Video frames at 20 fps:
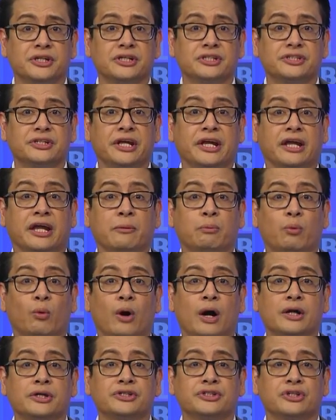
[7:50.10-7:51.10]
as they keep
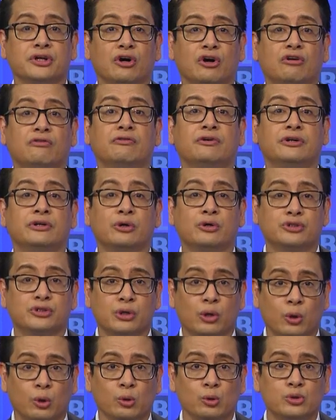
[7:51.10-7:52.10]
watch over their
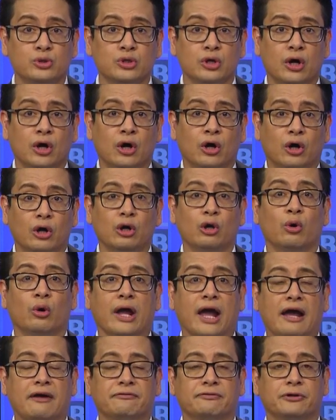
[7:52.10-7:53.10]
souls or look
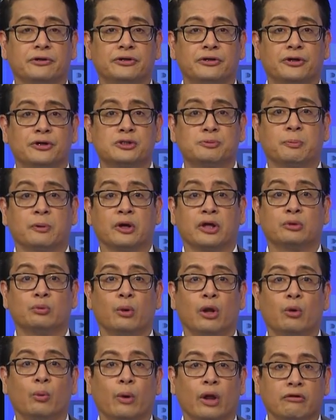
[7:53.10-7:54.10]
after their
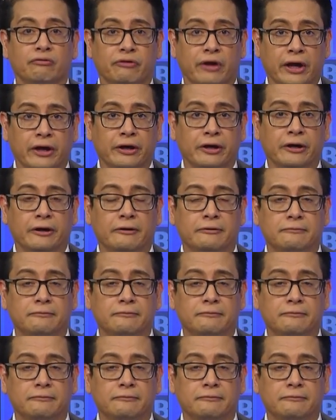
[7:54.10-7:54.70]
spiritual welfare.